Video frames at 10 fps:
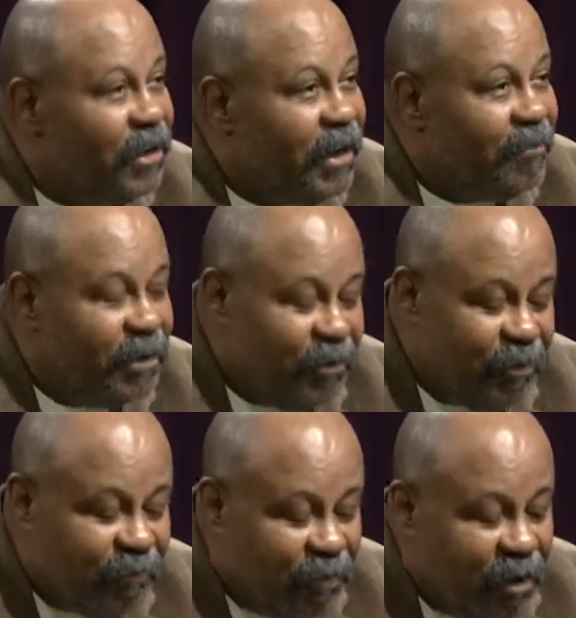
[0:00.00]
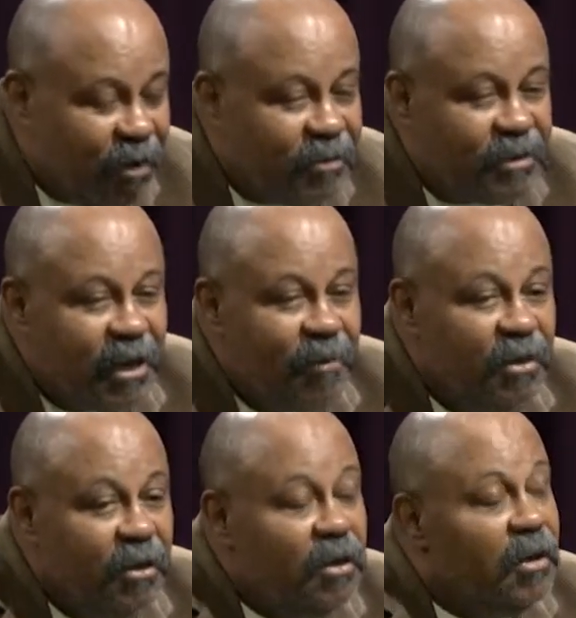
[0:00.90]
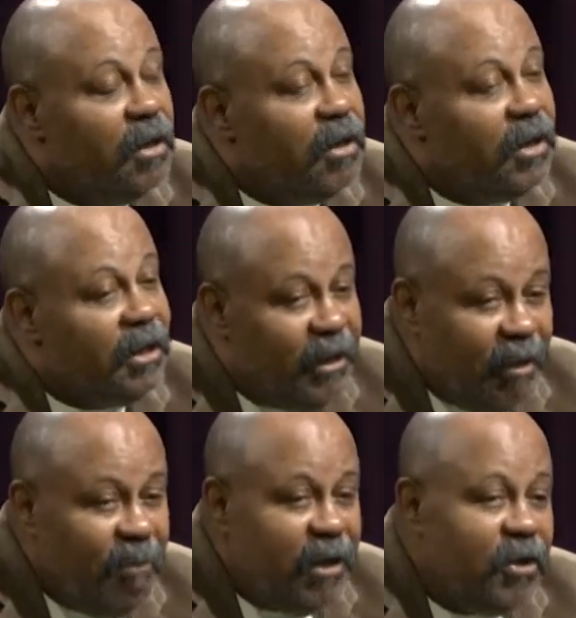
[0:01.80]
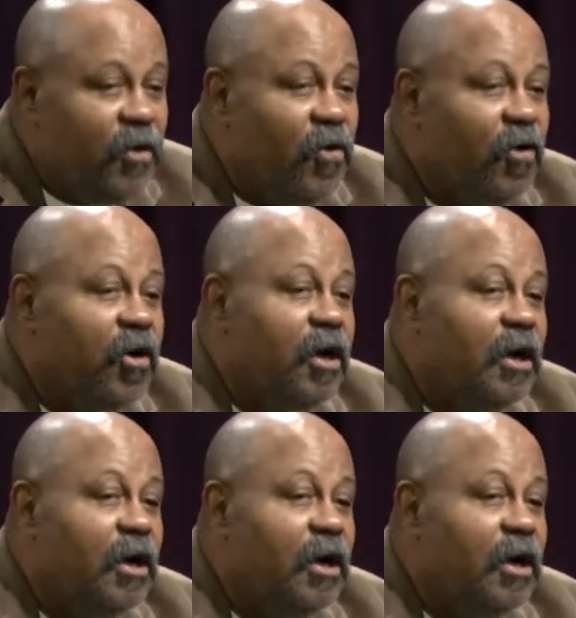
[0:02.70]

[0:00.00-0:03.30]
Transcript: that I've been holding for a long time. Give me your